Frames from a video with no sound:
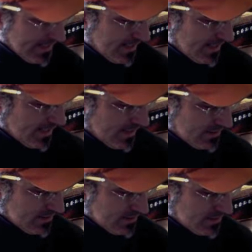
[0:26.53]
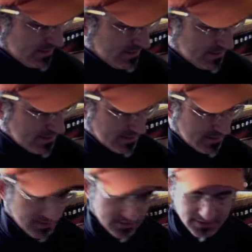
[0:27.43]
now.
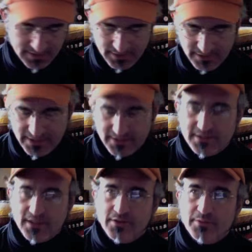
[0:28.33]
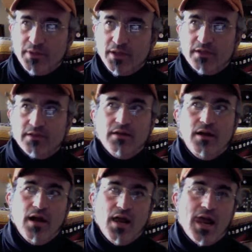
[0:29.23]
The latest Harry Potter,
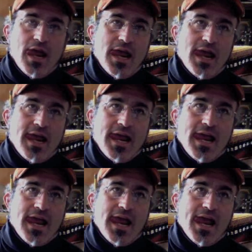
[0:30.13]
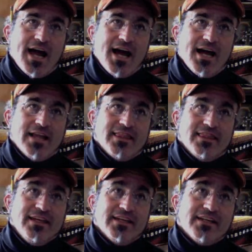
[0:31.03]
I
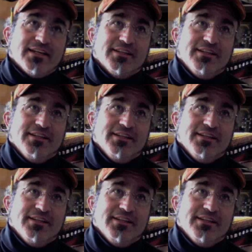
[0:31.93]
think,